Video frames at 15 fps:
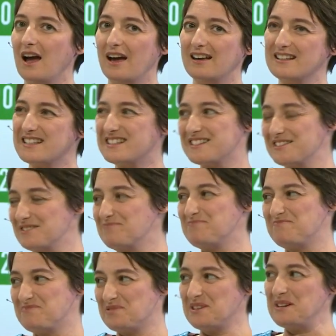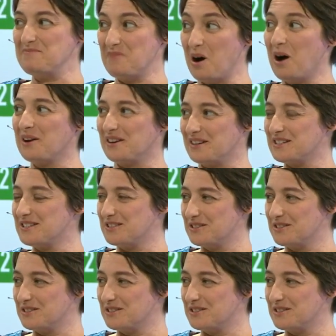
it's still pretty modest.